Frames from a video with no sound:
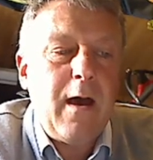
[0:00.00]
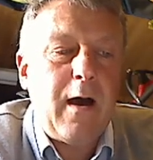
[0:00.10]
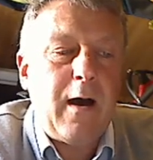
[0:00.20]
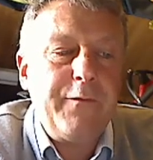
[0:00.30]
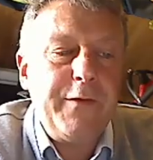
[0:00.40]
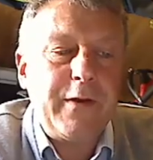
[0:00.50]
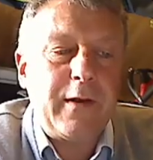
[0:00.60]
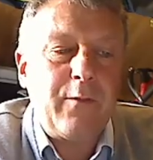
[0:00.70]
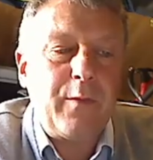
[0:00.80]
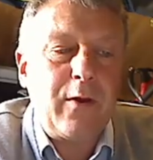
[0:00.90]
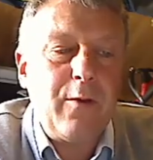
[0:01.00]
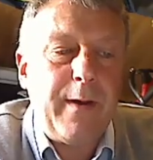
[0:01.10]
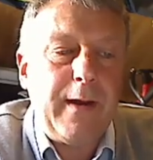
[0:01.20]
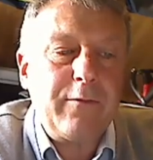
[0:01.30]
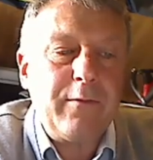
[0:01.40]
After dinner, we go
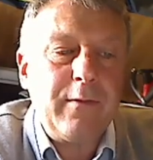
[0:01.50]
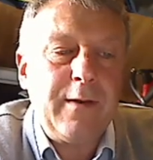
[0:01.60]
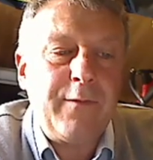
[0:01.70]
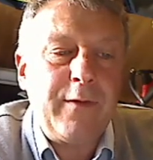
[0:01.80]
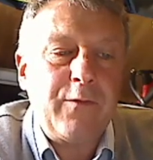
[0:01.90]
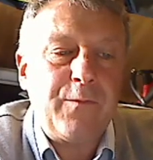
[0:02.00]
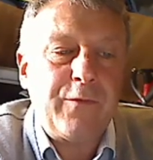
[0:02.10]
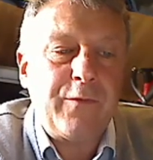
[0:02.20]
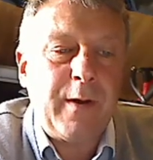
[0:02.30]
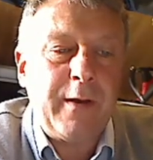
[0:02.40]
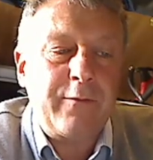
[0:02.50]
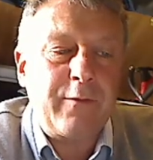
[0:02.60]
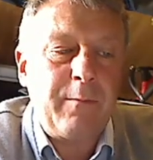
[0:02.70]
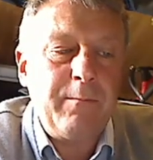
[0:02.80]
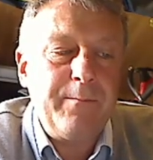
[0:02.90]
back to Olivia's for some ice
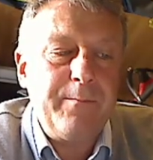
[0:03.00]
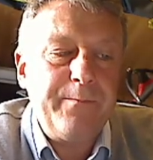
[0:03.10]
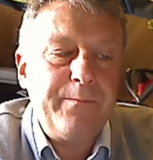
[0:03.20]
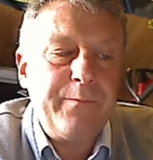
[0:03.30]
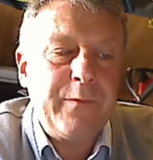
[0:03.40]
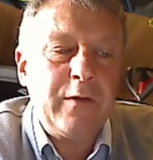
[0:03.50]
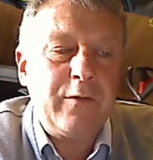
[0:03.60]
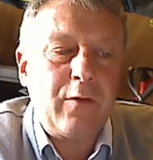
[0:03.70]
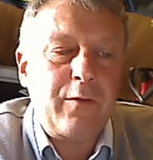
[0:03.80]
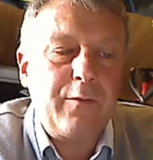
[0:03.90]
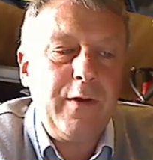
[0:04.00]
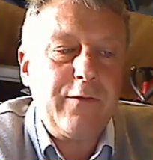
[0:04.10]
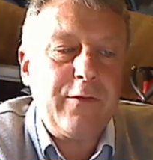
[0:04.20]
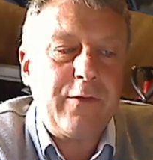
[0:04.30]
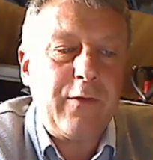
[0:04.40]
cream. Their dog
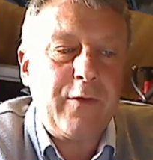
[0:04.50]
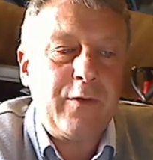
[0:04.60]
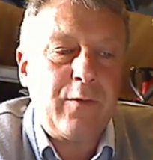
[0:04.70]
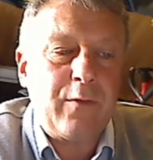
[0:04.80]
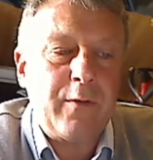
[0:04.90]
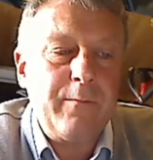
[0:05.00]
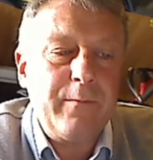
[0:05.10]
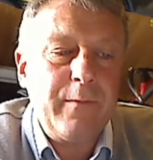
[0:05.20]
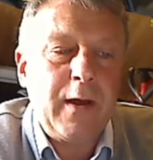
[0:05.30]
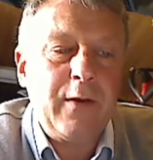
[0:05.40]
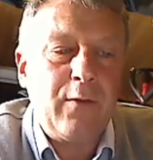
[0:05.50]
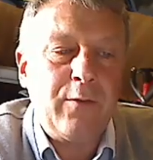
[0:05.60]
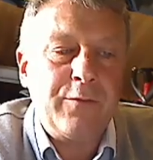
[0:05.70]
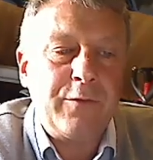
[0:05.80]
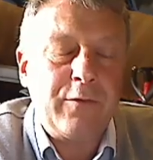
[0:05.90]
greets us at the door, an
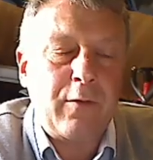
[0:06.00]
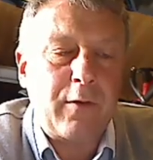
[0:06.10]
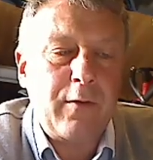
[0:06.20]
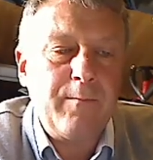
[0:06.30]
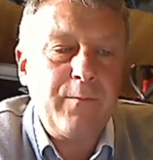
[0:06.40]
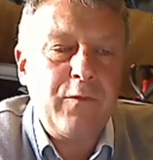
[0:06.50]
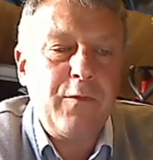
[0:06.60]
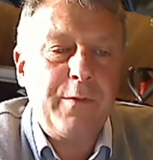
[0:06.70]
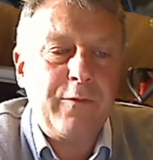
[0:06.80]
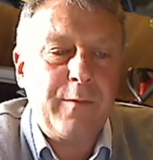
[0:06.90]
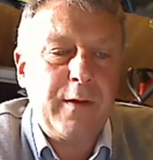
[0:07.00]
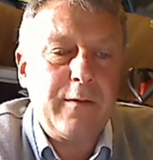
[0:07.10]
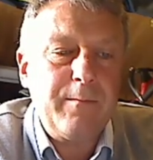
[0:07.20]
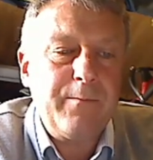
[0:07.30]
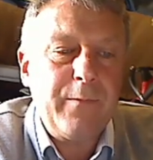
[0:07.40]
old dog, super sweet.
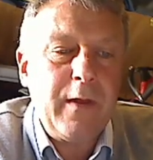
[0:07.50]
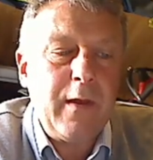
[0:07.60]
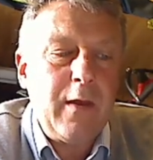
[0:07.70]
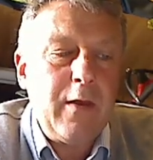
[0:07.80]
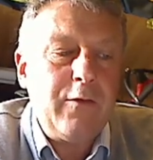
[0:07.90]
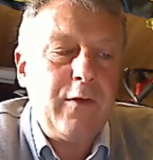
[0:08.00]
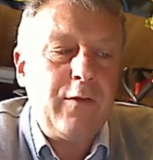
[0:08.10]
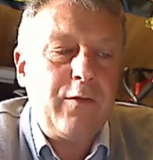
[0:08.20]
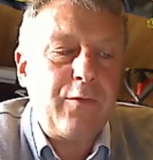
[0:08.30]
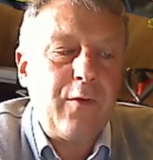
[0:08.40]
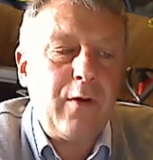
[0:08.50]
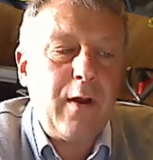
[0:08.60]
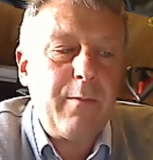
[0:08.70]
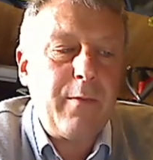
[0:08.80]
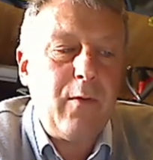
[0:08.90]
She'd thrown
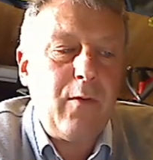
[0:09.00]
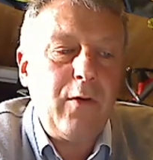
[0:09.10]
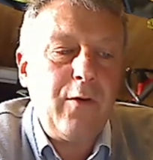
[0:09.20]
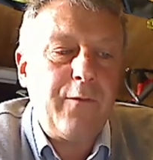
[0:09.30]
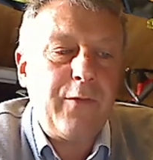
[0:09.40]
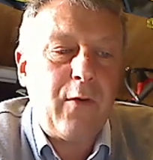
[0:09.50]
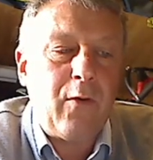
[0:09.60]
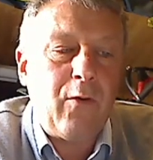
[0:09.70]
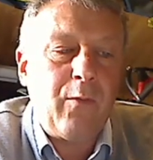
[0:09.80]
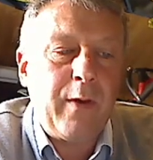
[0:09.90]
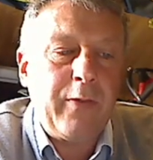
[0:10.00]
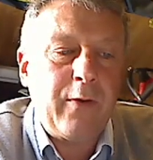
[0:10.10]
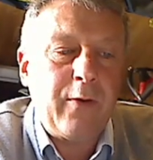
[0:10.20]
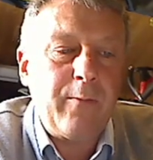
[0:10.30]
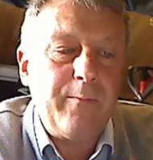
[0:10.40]
up all over the hallway,
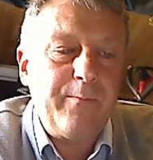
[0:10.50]
though.